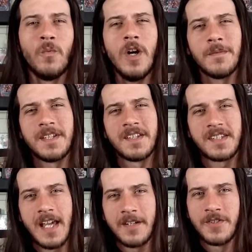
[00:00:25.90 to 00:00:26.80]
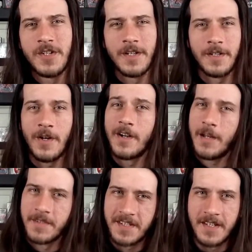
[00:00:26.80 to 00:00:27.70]
Welcome to the Saturn
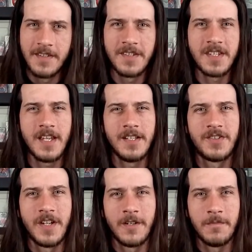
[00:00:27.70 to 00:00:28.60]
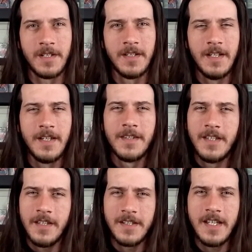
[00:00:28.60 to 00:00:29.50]
Junkyard. I'm the Southern Sega Gentleman.
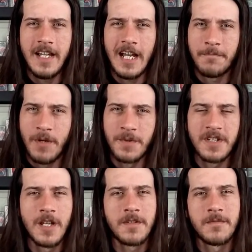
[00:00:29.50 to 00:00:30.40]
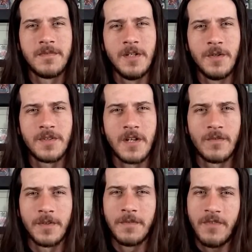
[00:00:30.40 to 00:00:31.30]
The other day I posted up some news
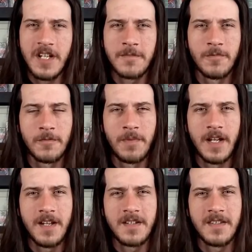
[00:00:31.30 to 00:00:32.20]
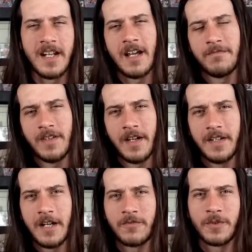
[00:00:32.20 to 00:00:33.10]
over on the Facebook page that I
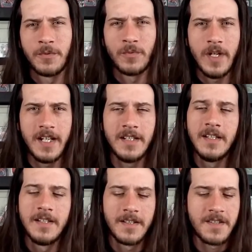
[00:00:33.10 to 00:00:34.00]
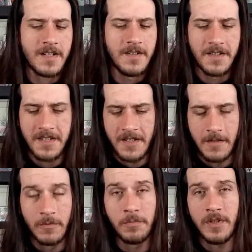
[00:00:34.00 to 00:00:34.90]
found out through Reddit concerning
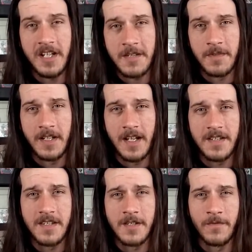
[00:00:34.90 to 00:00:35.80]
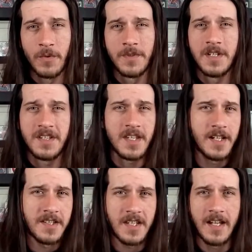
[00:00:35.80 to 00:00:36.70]
some replacement cases for the
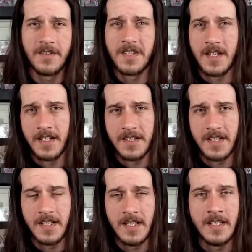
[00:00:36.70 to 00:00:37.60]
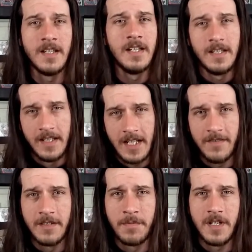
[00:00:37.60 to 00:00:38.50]
Sega Saturn, Sega CD, and
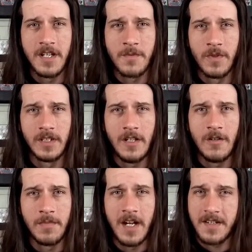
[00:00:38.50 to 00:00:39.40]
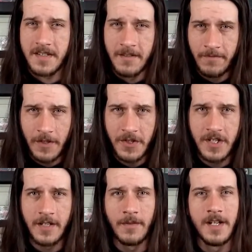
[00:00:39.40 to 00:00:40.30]
even the PS1 Longboxes, the
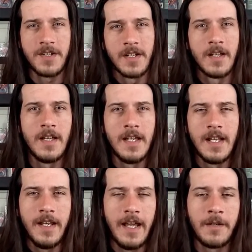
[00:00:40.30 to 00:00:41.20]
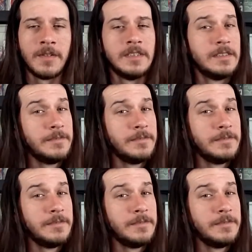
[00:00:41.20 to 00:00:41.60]
first generation. Now,